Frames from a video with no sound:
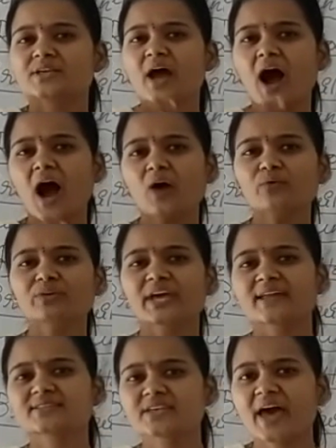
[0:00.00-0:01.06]
how we
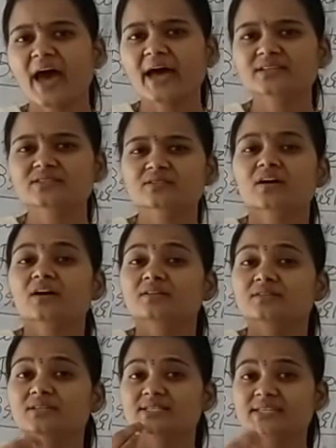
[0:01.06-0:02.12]
can say as
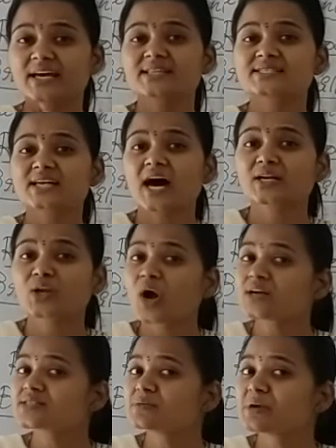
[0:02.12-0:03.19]
the cells are
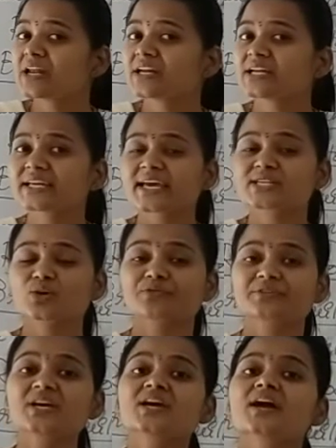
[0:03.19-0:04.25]
not similar in case of
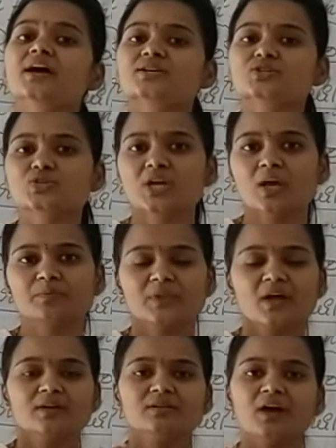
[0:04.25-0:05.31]
the
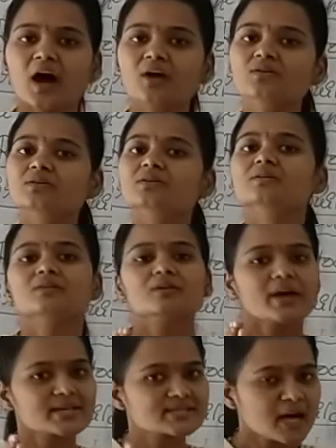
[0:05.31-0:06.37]
shape. Now,
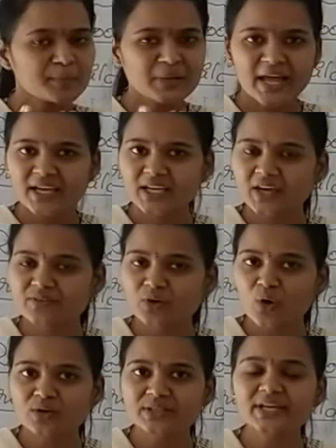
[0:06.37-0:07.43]
example I gave you
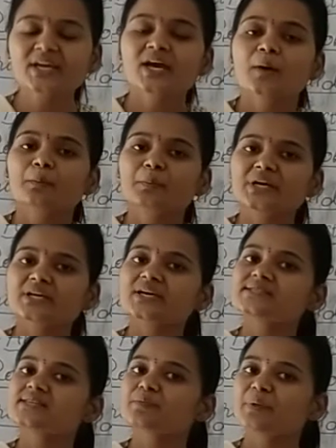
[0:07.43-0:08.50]
already. Brick
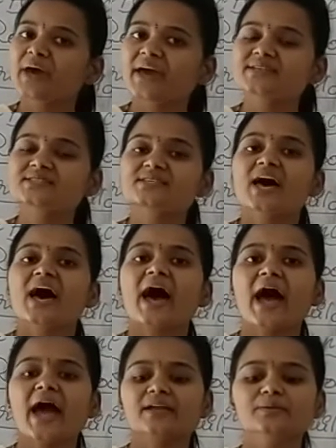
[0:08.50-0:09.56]
is the base,
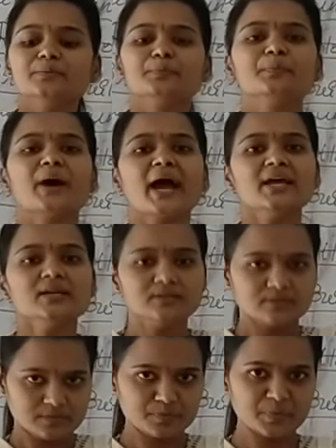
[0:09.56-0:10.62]
and by
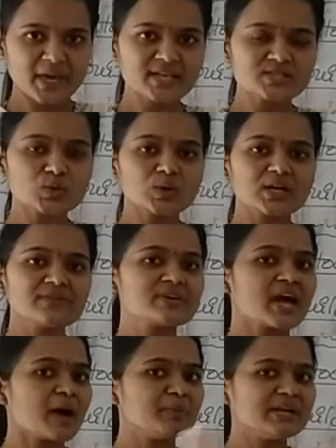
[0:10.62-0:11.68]
base only we
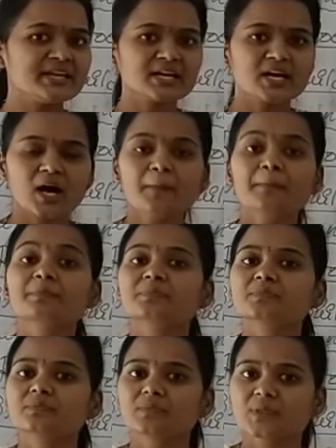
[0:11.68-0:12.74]
are building a
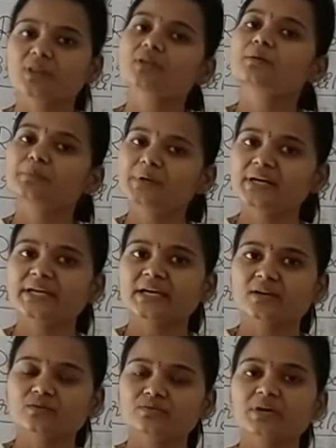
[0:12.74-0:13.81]
building.